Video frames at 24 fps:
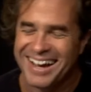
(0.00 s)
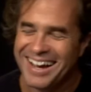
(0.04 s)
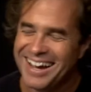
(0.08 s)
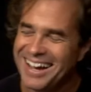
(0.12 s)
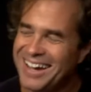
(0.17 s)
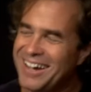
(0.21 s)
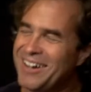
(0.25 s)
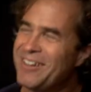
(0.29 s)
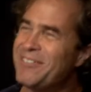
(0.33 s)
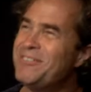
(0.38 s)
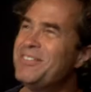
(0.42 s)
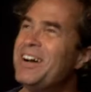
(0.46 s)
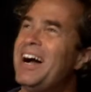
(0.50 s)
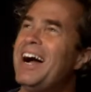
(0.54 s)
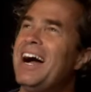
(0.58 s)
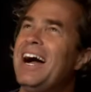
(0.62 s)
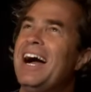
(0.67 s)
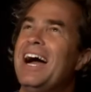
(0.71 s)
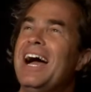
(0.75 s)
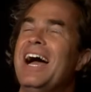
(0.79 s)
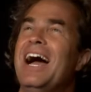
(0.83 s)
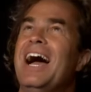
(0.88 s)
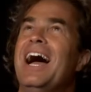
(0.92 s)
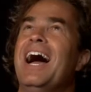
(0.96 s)
that again.
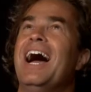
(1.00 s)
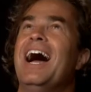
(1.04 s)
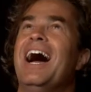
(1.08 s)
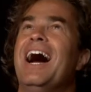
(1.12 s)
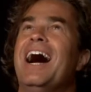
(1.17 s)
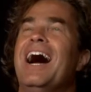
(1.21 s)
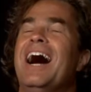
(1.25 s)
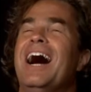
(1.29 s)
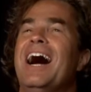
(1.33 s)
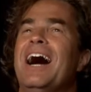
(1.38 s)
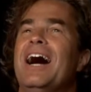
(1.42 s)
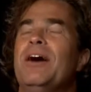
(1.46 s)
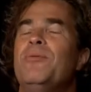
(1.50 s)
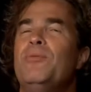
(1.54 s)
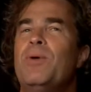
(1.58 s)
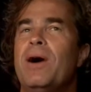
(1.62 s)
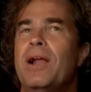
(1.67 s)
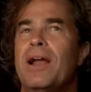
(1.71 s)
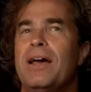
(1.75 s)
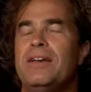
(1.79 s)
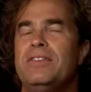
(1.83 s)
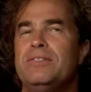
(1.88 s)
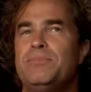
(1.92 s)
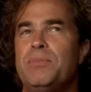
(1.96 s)

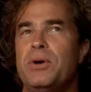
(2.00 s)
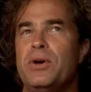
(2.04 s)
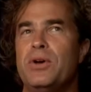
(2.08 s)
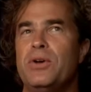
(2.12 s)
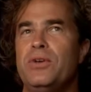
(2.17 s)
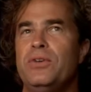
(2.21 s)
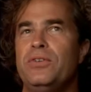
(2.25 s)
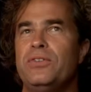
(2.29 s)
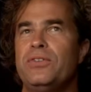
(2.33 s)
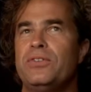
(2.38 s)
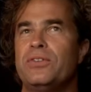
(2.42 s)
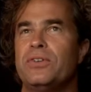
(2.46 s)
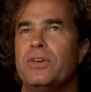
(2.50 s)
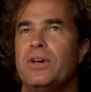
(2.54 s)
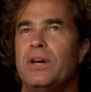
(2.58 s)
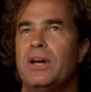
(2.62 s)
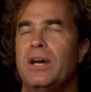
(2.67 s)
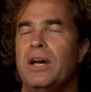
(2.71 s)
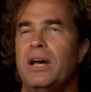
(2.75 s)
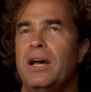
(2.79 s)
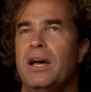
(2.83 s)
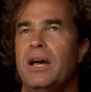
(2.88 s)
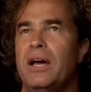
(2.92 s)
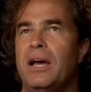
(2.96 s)
I suppose,
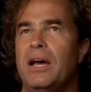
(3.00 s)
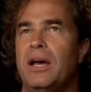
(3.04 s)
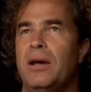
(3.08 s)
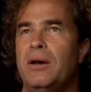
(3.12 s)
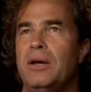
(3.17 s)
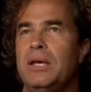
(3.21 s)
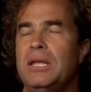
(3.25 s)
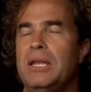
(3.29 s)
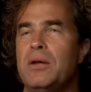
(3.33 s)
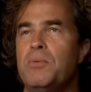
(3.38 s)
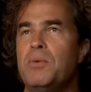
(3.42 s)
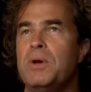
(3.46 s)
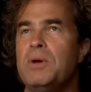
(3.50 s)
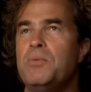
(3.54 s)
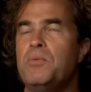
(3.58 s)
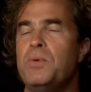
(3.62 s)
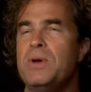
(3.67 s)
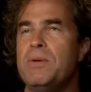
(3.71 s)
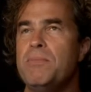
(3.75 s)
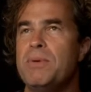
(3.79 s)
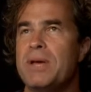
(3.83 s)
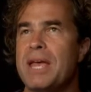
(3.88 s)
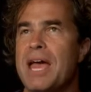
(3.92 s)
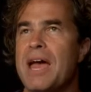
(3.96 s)
you know,
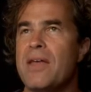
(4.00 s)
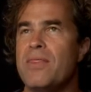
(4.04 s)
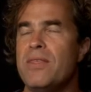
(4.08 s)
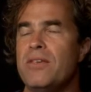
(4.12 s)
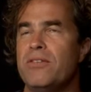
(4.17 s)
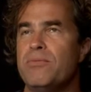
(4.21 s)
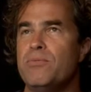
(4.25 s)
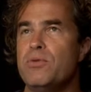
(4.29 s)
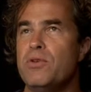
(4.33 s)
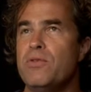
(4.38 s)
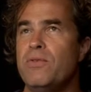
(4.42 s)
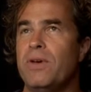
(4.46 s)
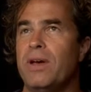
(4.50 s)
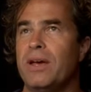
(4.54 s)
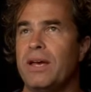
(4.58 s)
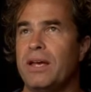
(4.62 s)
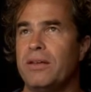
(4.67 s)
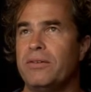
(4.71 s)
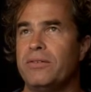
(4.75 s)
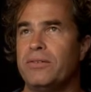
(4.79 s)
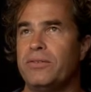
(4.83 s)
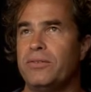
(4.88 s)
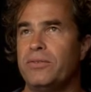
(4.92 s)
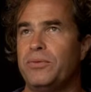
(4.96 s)
we began this movie, I
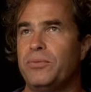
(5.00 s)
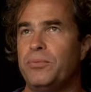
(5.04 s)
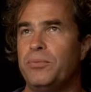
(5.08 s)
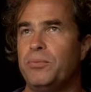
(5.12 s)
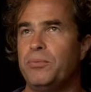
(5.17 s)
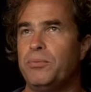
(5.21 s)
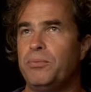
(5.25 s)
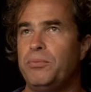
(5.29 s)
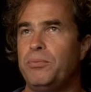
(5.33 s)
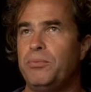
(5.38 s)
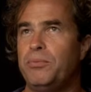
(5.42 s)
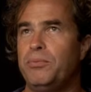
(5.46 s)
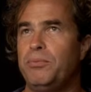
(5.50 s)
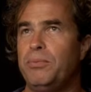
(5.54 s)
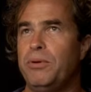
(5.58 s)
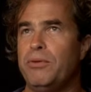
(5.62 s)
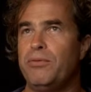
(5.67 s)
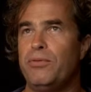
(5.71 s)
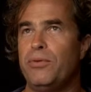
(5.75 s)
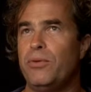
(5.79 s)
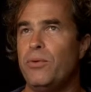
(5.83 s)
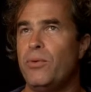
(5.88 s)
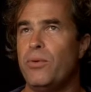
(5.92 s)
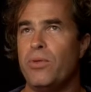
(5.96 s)
guess,
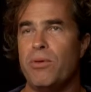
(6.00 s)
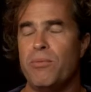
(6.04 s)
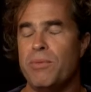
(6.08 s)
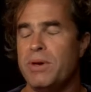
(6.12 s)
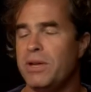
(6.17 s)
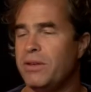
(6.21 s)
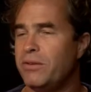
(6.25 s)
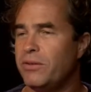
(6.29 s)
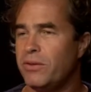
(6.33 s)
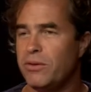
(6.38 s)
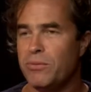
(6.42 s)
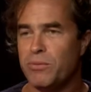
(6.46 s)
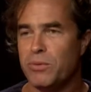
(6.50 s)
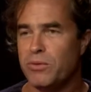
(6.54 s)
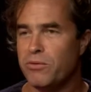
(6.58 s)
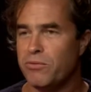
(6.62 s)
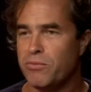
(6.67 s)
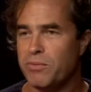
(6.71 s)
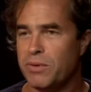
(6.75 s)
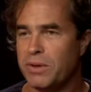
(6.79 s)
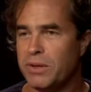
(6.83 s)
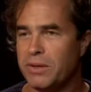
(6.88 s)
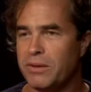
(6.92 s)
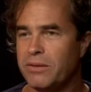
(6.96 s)
before the Me Too
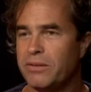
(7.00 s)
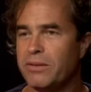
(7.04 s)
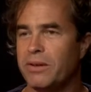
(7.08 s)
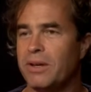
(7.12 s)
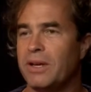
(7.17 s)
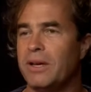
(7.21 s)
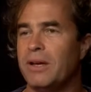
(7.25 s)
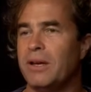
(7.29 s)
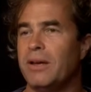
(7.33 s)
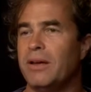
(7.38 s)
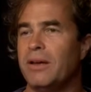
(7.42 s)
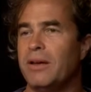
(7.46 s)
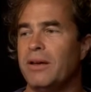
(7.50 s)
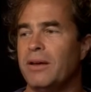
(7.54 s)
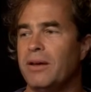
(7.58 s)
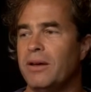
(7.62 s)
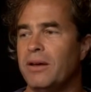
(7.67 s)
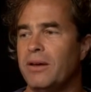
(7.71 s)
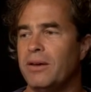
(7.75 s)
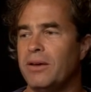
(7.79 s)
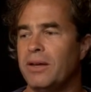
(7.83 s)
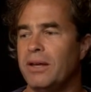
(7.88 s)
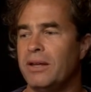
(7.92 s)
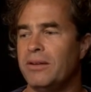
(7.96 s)
movement,
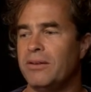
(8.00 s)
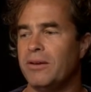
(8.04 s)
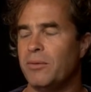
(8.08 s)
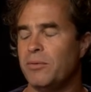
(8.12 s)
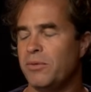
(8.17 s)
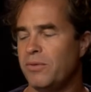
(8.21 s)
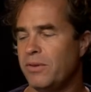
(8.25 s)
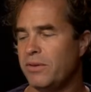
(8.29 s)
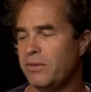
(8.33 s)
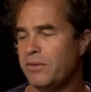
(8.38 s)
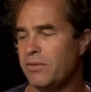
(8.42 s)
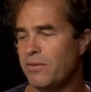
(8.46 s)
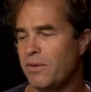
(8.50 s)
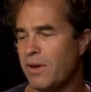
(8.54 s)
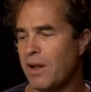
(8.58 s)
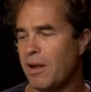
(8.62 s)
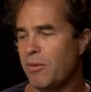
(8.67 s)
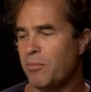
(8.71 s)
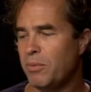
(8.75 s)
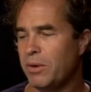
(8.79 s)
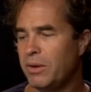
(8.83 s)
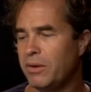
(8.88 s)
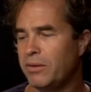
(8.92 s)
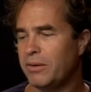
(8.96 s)
in terms of its
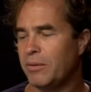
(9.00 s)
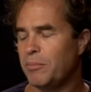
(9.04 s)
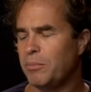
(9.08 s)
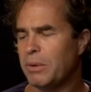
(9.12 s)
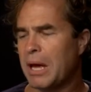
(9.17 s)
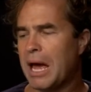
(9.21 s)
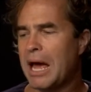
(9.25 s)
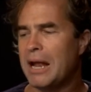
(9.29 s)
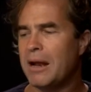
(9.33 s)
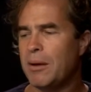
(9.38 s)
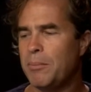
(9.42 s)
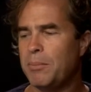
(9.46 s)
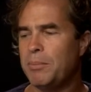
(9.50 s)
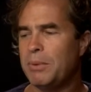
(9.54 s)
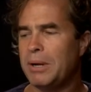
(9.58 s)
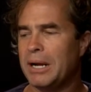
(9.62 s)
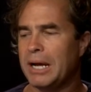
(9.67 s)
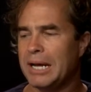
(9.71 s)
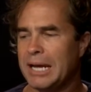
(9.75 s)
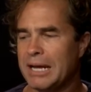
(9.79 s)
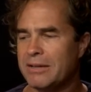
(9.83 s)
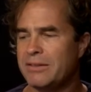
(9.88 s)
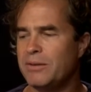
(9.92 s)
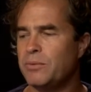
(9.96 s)
development. But
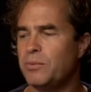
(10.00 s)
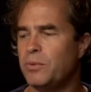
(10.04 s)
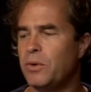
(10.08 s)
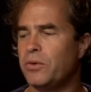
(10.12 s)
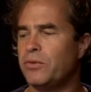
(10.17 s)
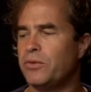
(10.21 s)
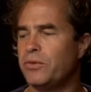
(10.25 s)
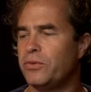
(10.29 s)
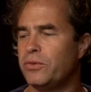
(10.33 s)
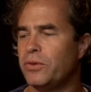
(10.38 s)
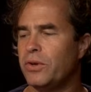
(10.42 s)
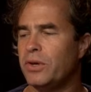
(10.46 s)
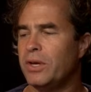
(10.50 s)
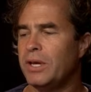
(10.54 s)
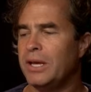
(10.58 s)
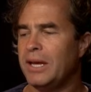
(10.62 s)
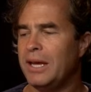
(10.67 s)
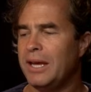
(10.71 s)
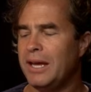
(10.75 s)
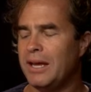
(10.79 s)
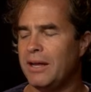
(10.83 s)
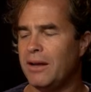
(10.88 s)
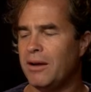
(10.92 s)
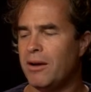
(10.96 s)
I guess it was
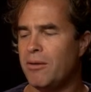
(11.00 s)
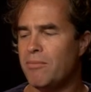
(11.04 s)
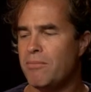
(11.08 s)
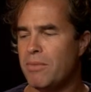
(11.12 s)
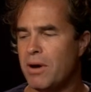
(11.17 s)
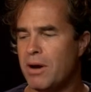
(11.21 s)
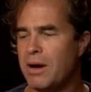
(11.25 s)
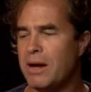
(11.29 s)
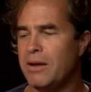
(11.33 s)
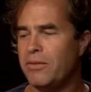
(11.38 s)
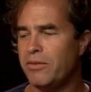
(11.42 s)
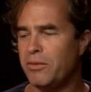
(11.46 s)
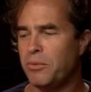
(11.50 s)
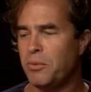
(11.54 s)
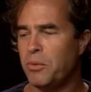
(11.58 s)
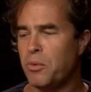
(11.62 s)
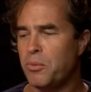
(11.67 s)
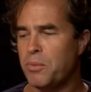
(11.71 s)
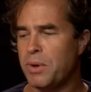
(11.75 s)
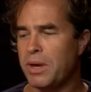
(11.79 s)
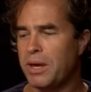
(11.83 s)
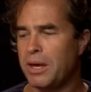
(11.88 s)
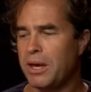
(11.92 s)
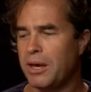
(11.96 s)
in our minds that we were
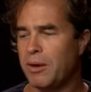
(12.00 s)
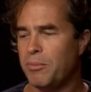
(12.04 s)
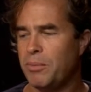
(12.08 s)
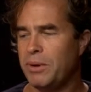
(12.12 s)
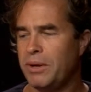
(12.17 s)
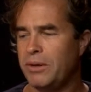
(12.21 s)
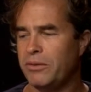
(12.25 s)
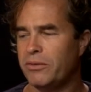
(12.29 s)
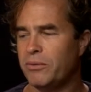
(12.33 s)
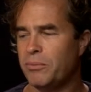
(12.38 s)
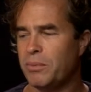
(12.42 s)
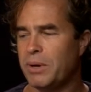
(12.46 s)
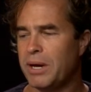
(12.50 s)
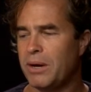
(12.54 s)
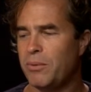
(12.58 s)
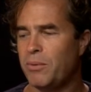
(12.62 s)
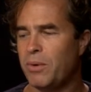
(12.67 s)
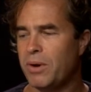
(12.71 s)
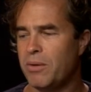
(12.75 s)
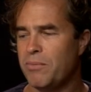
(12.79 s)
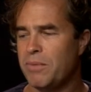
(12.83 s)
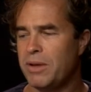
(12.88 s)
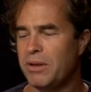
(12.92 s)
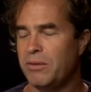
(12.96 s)
making a piece about
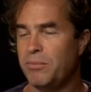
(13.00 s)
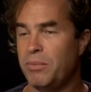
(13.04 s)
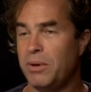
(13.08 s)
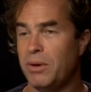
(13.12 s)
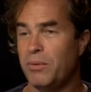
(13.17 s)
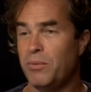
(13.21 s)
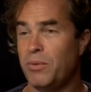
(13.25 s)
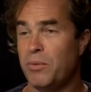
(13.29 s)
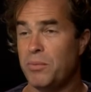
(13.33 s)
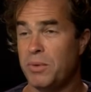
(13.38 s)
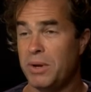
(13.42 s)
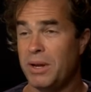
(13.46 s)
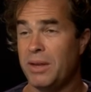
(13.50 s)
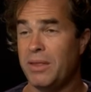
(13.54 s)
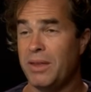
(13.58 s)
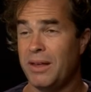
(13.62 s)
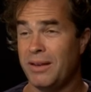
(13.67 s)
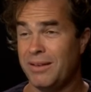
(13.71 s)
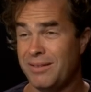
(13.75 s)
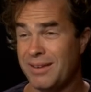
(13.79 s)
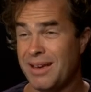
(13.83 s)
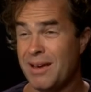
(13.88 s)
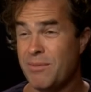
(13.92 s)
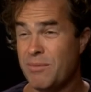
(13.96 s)
what it meant to be a woman in the
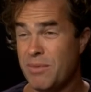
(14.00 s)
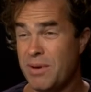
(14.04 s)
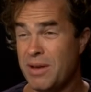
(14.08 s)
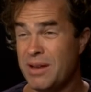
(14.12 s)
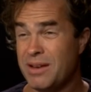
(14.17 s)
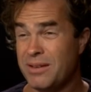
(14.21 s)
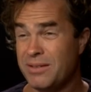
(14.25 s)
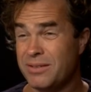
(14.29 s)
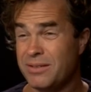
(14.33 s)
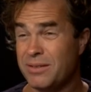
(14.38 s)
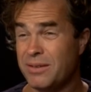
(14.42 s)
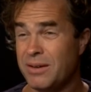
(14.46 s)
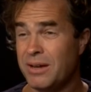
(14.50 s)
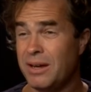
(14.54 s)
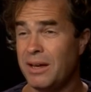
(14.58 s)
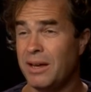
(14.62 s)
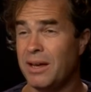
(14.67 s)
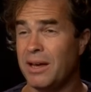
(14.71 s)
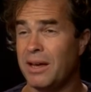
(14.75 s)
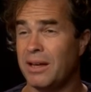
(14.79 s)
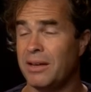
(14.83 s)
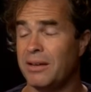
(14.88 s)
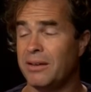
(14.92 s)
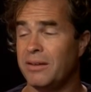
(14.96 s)
entertainment industry
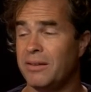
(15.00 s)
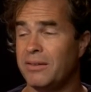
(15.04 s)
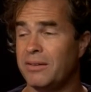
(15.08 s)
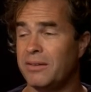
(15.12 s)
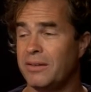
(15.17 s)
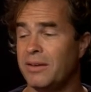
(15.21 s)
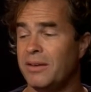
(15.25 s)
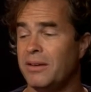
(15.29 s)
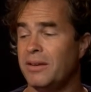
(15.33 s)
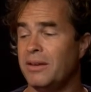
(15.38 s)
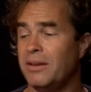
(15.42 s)
and,